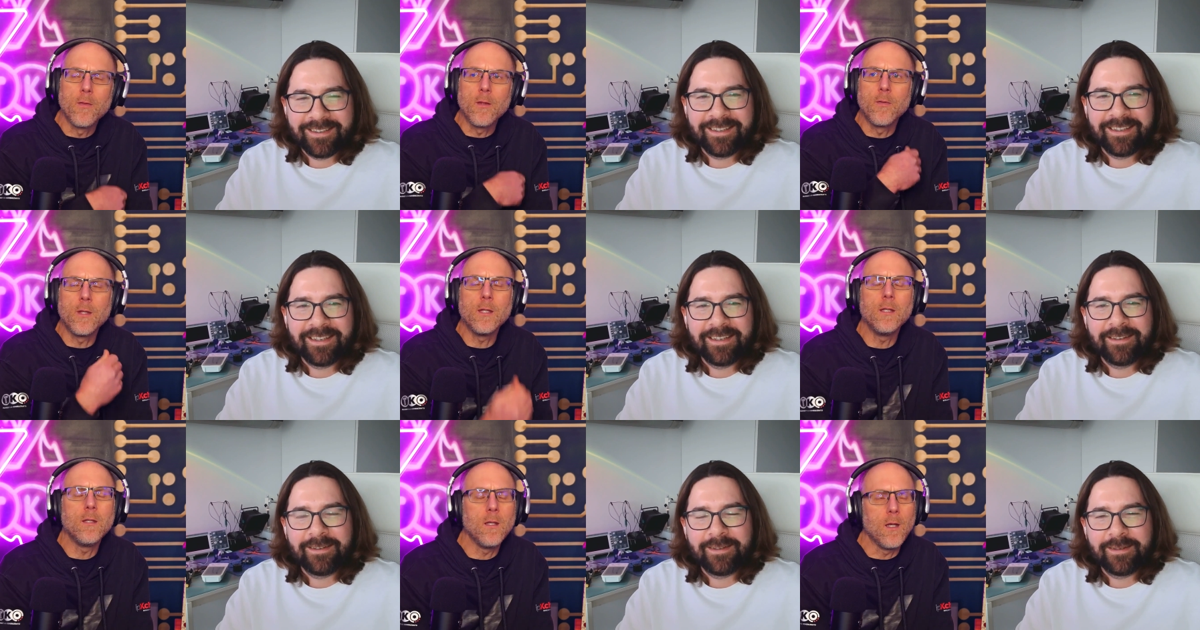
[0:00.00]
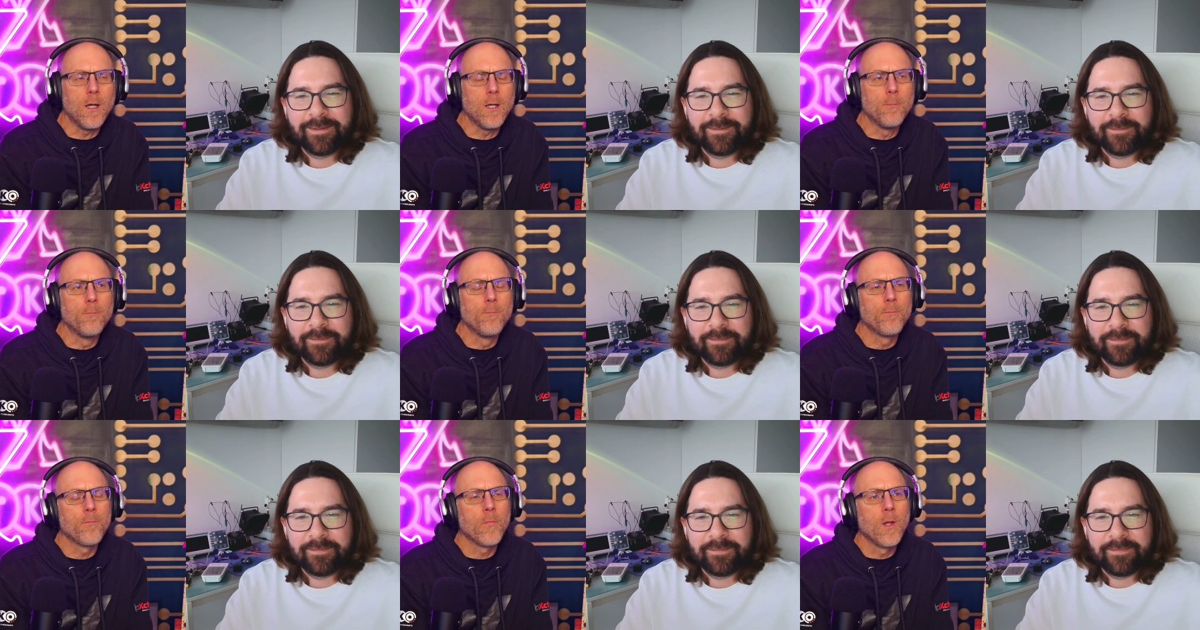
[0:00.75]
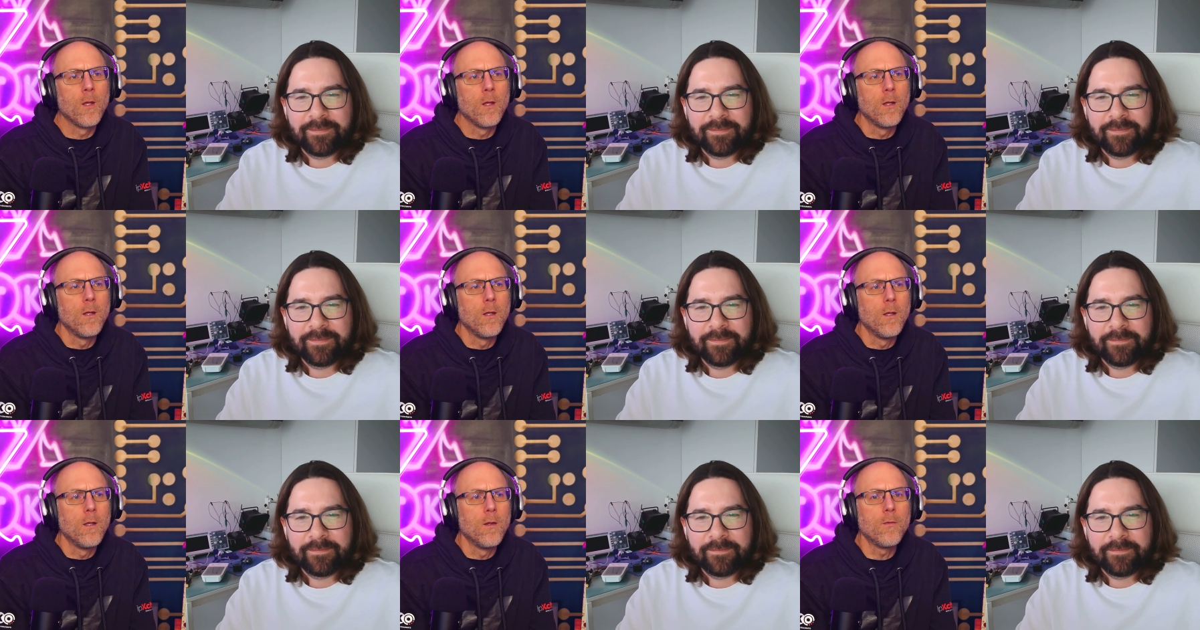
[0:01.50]
Speaker 1: the, the um,
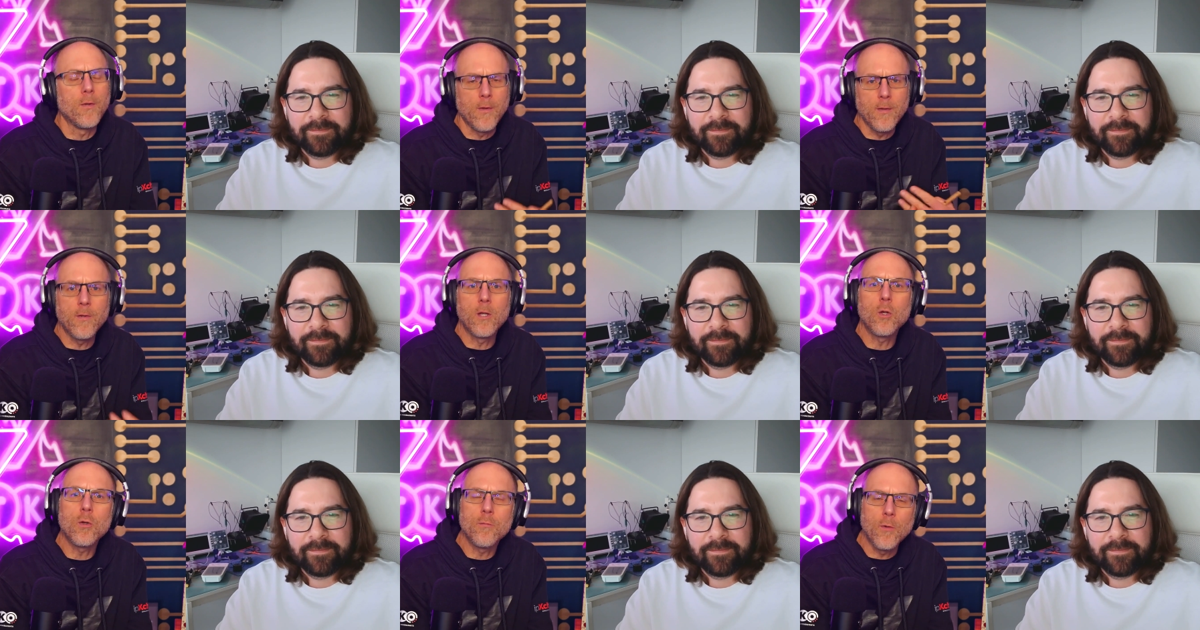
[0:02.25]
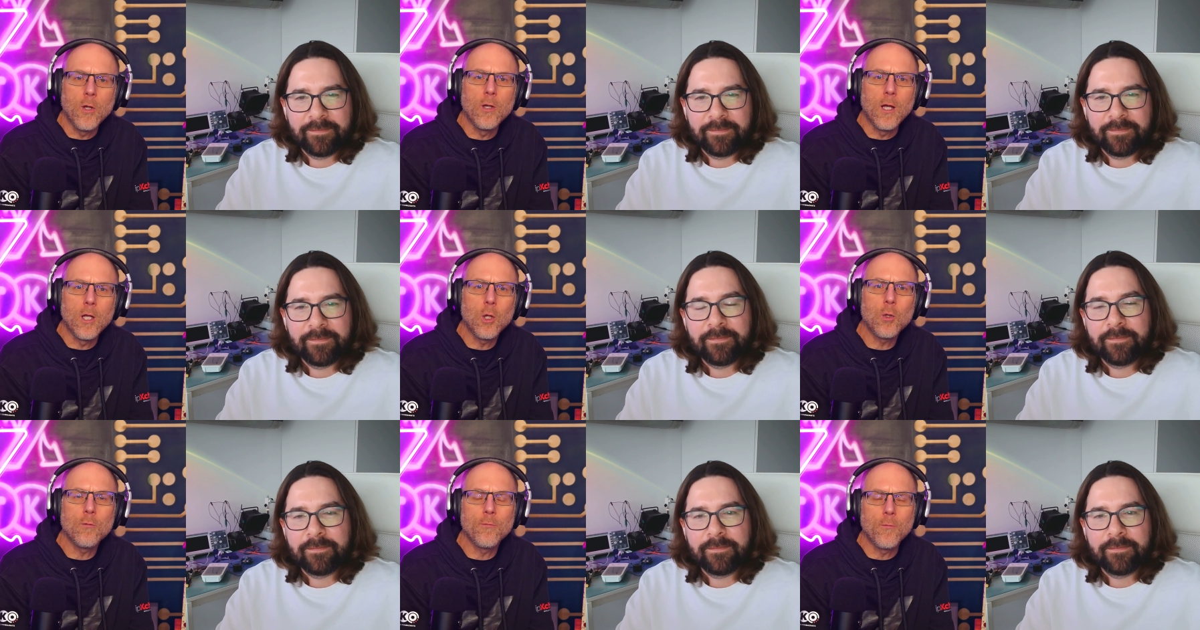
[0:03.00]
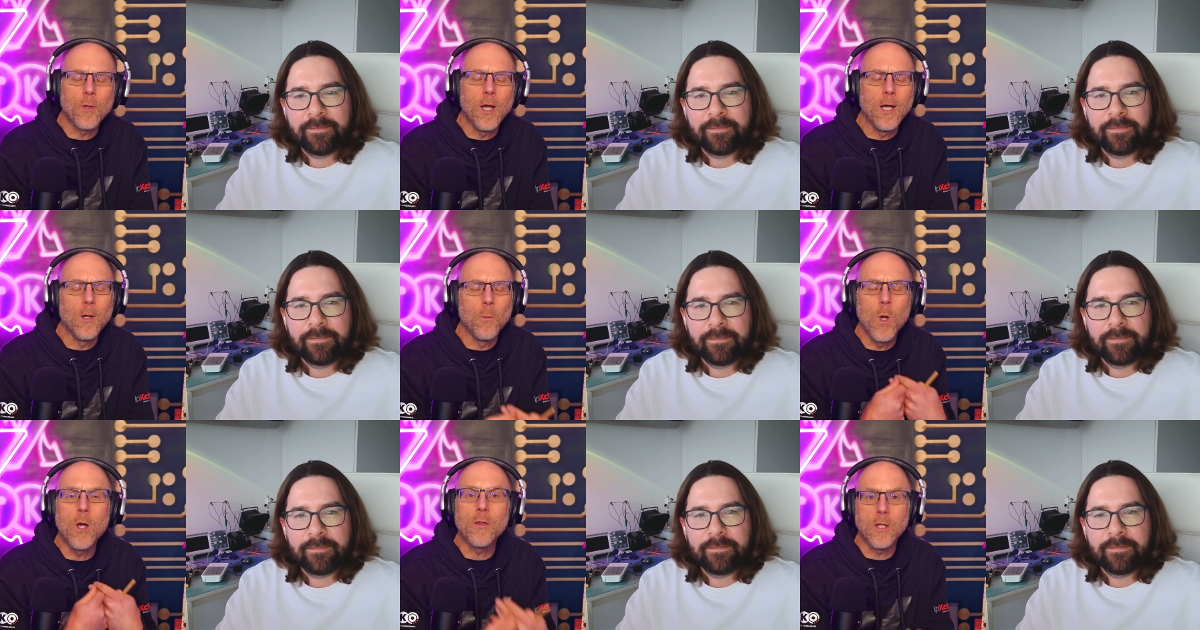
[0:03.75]
so there's a lot of a lot of uh,
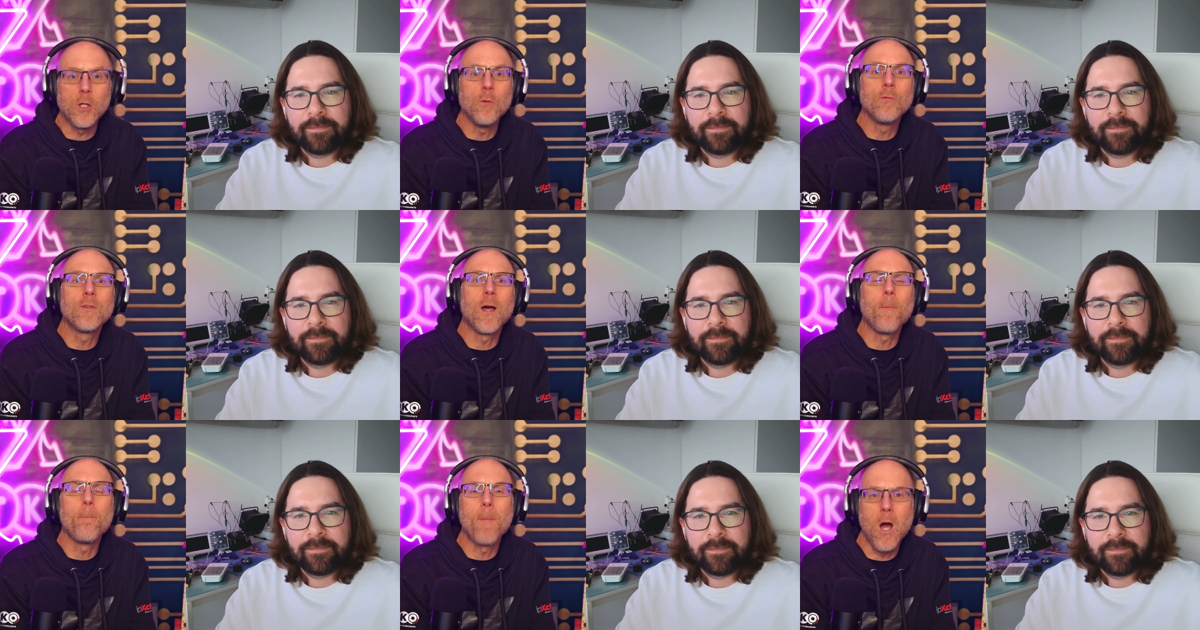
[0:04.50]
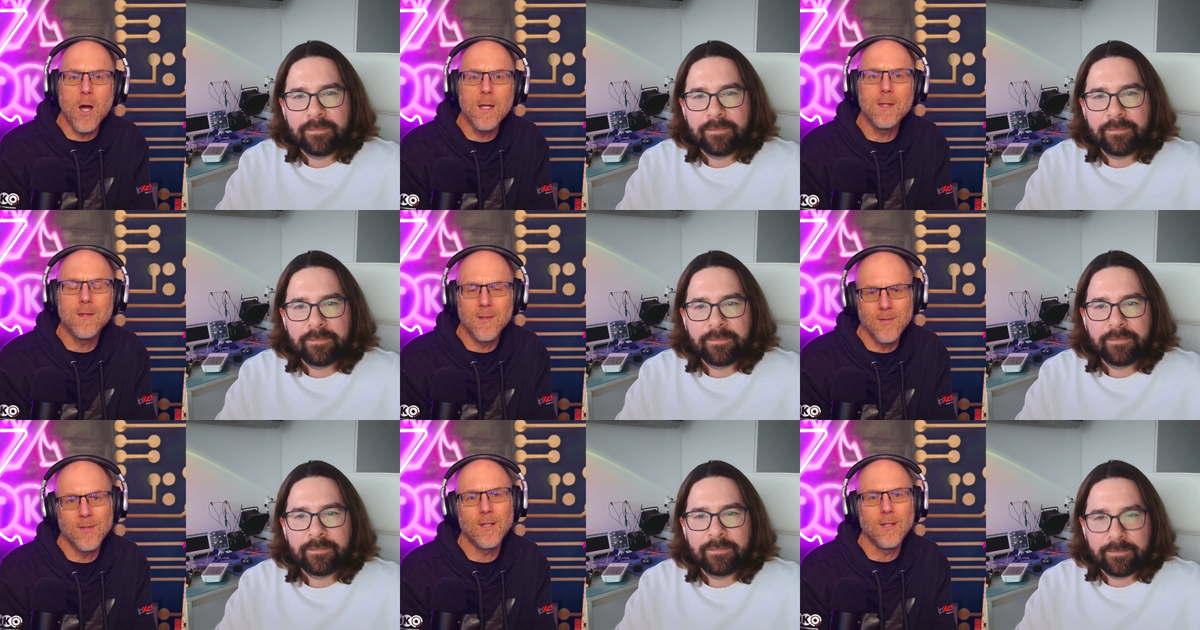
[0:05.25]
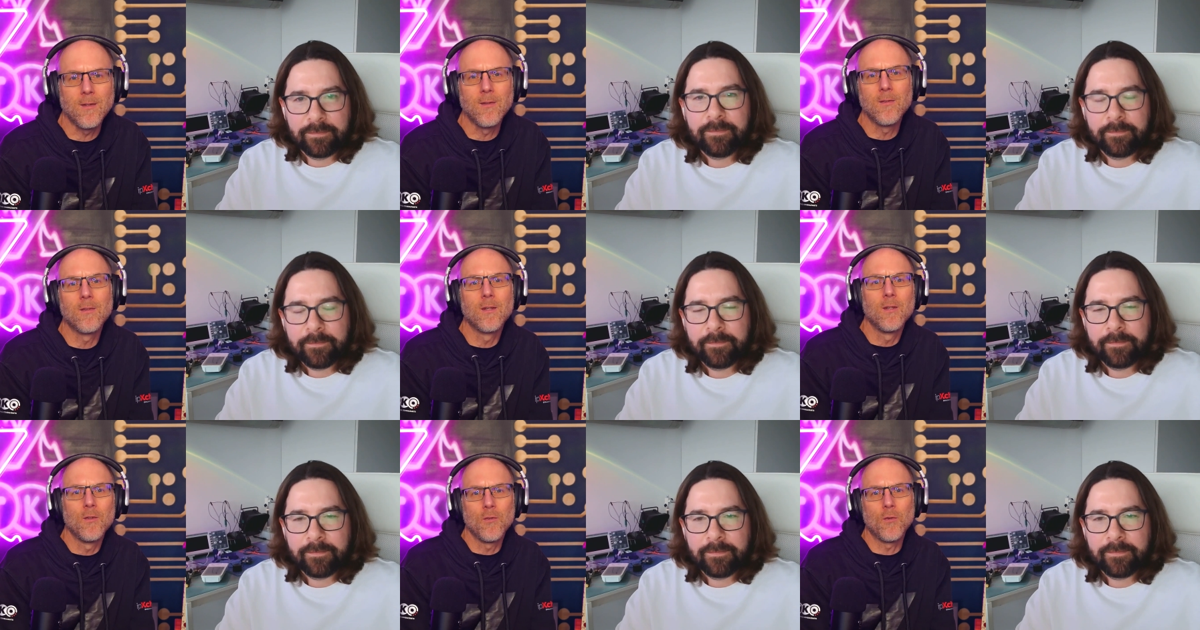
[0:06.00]
work that you've done behind the scenes
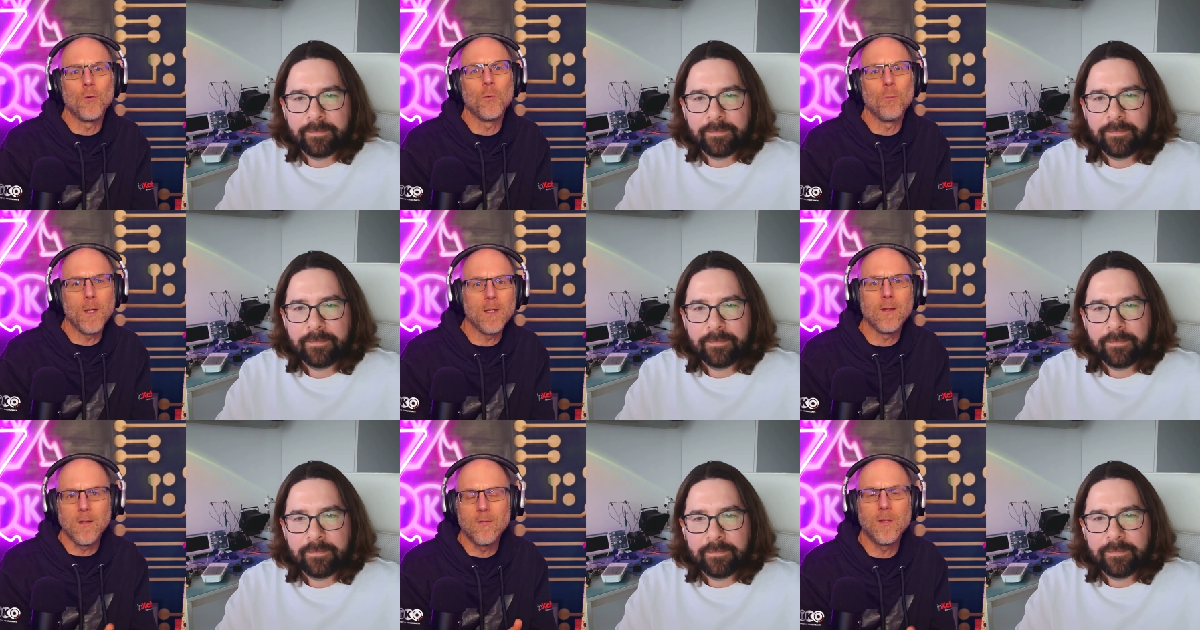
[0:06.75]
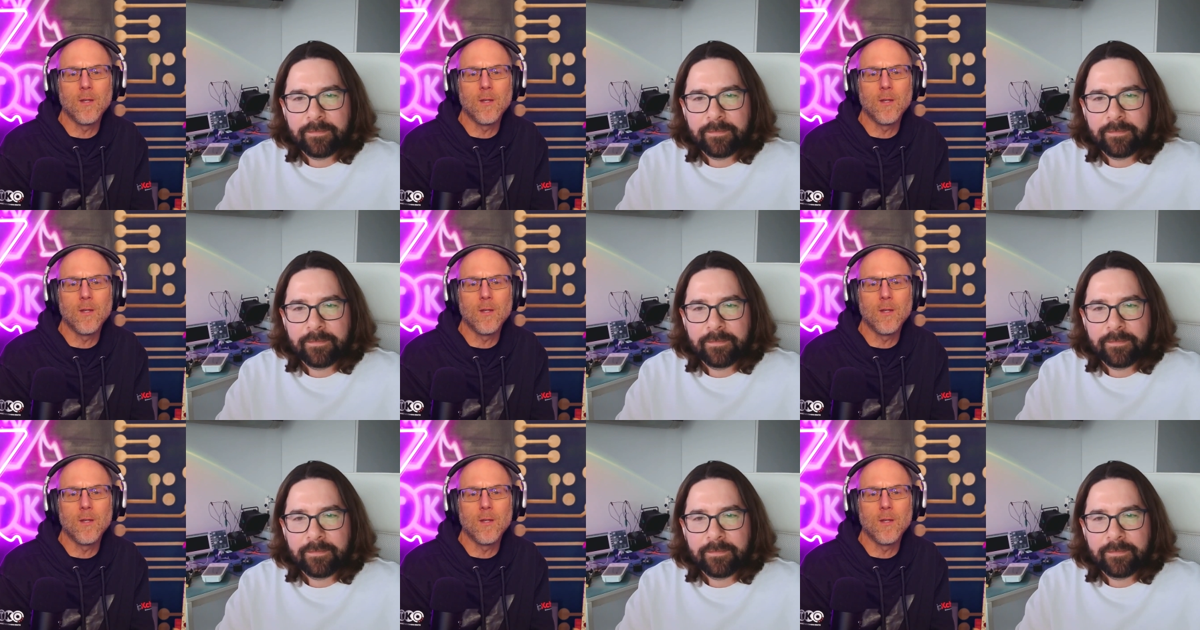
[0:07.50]
to make these